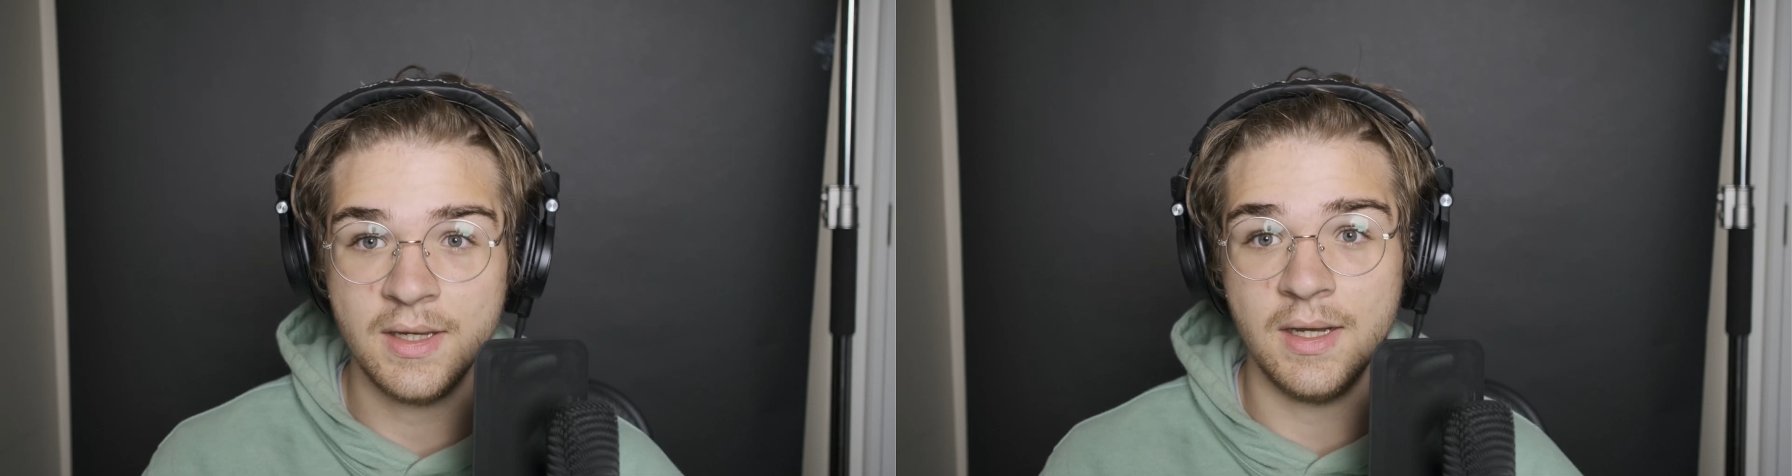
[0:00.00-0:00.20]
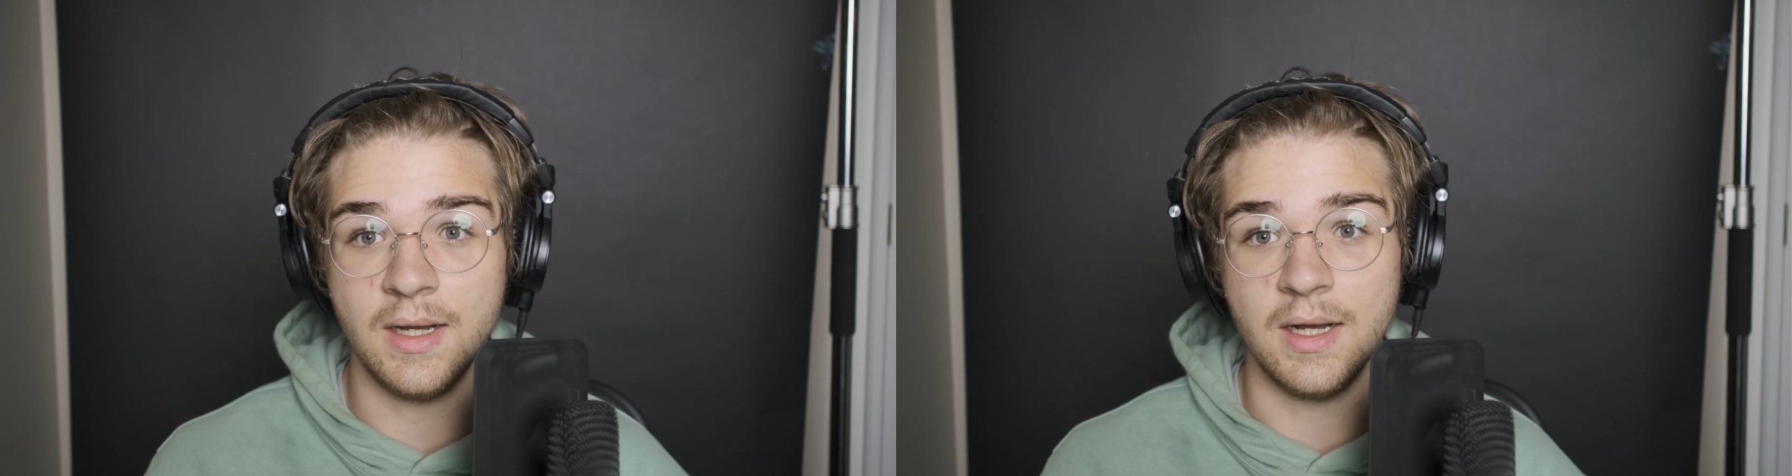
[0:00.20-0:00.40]

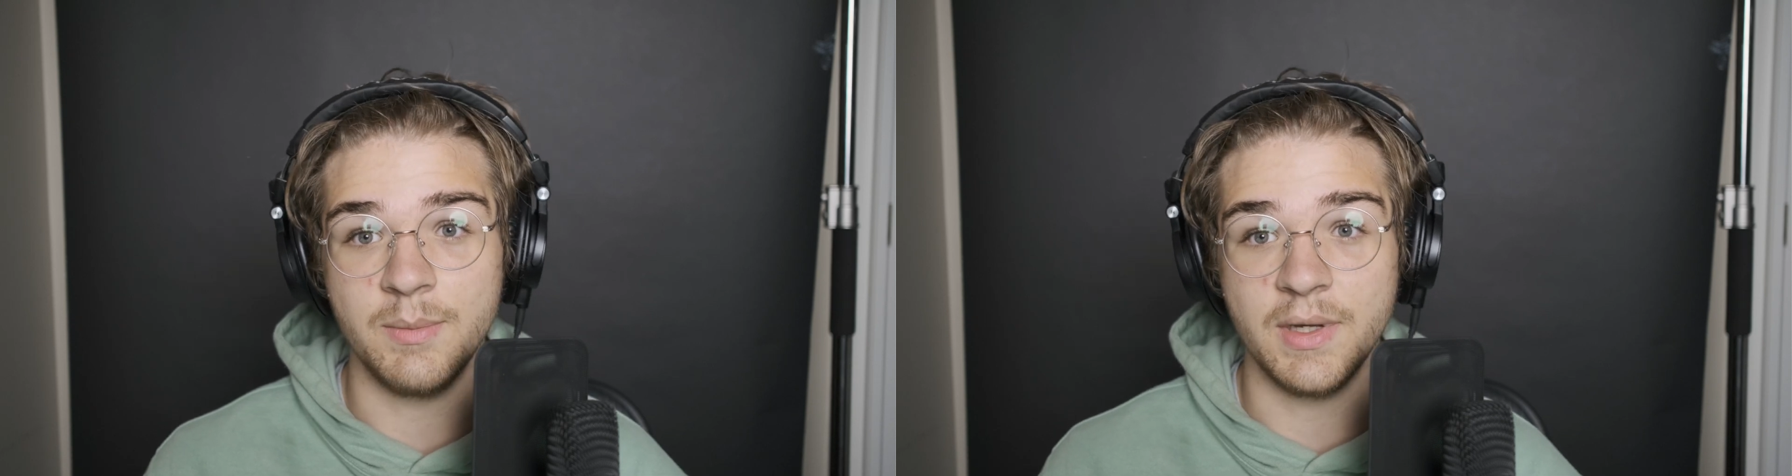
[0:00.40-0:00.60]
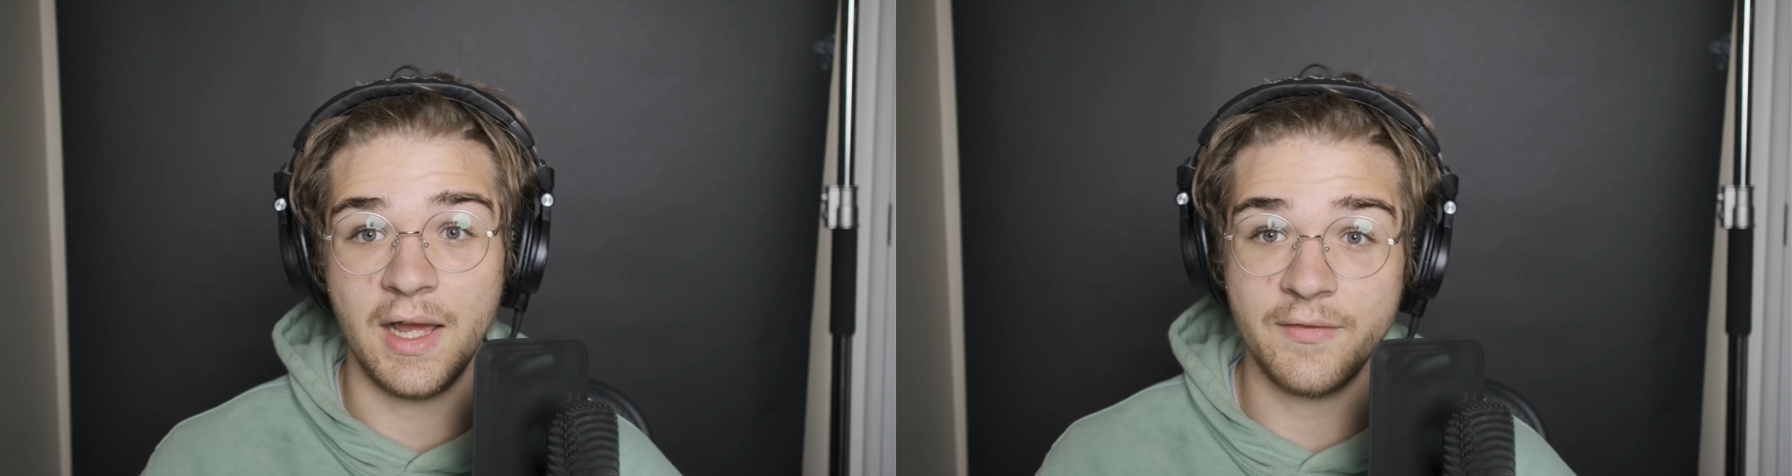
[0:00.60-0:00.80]

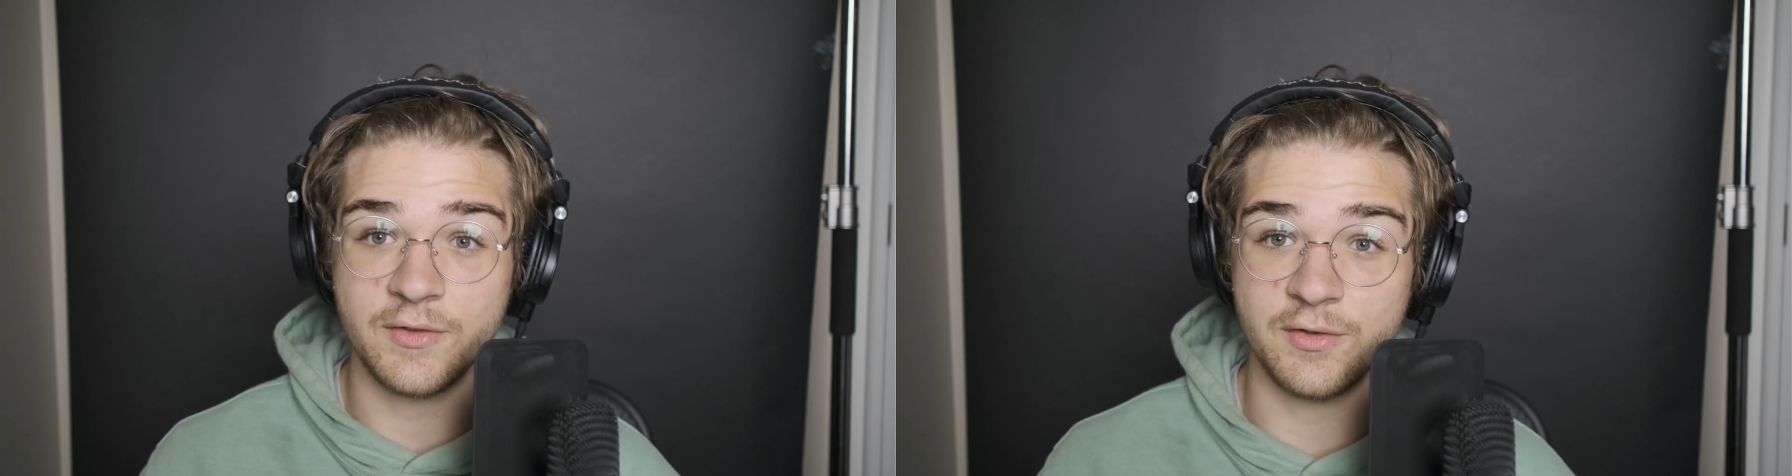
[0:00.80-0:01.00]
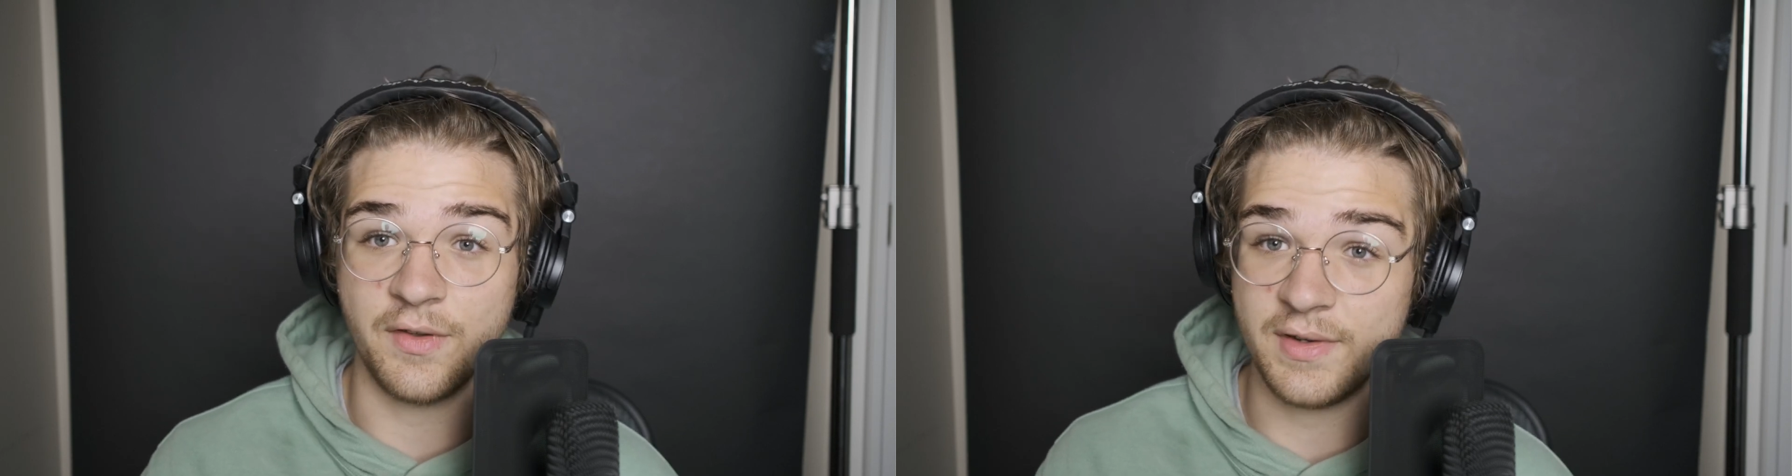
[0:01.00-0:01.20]
But
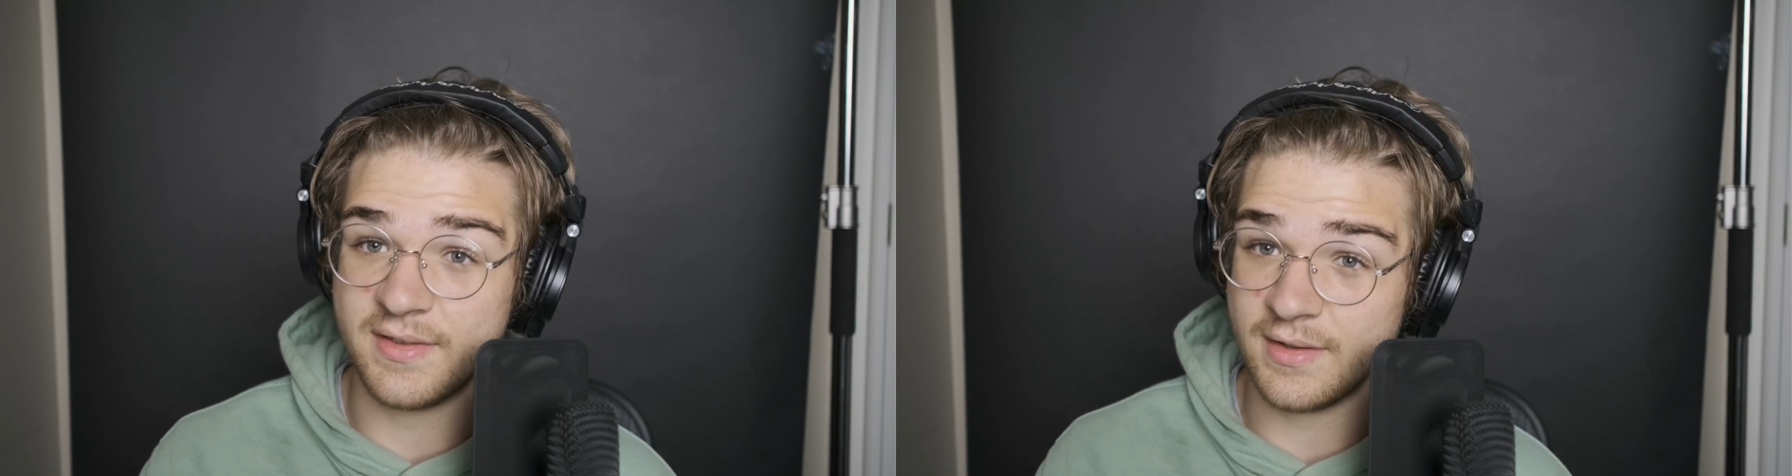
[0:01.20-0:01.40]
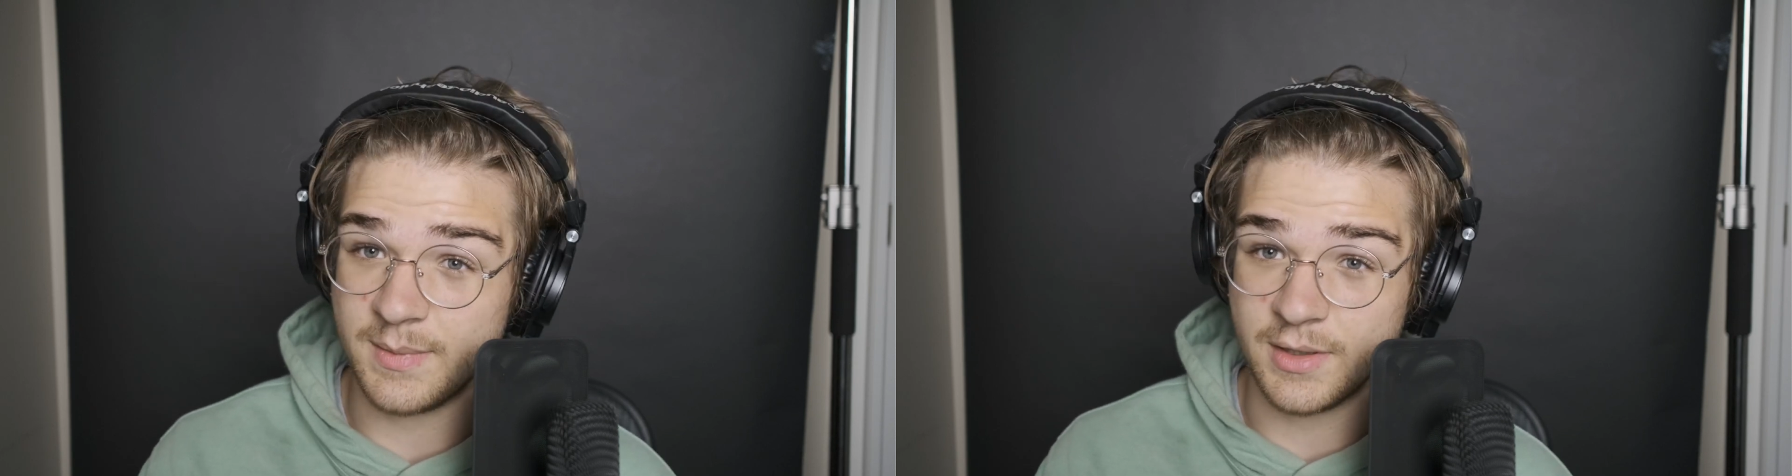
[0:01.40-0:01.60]
after 70
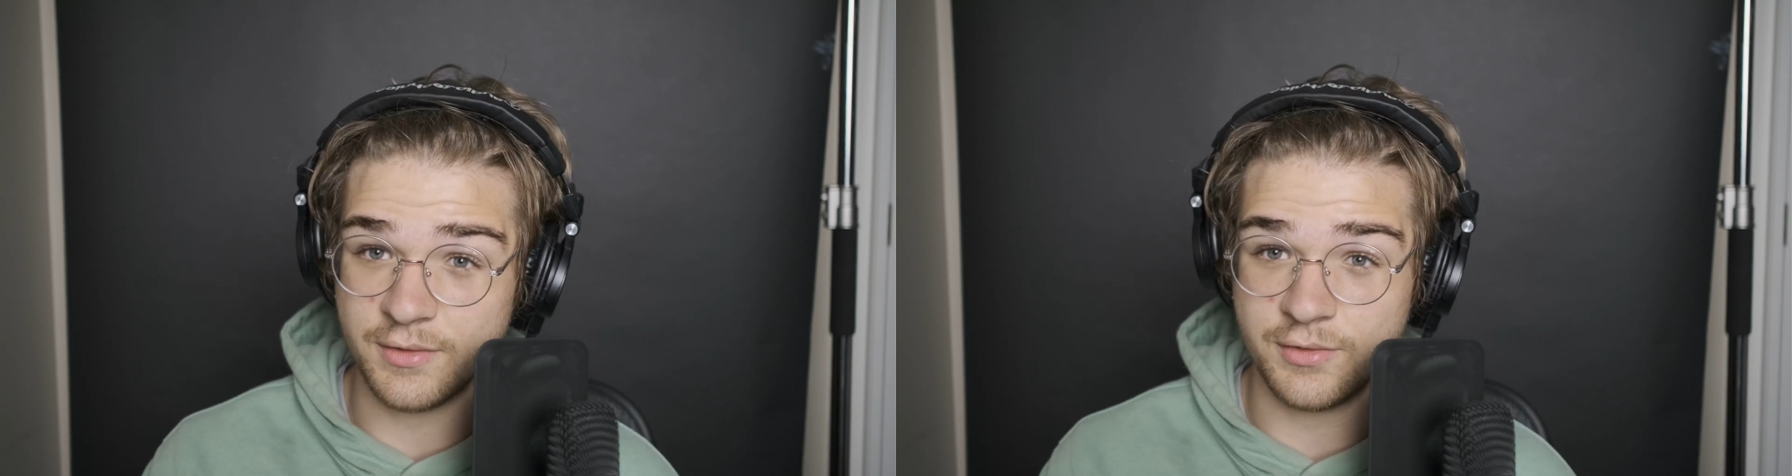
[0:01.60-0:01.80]
centimeters,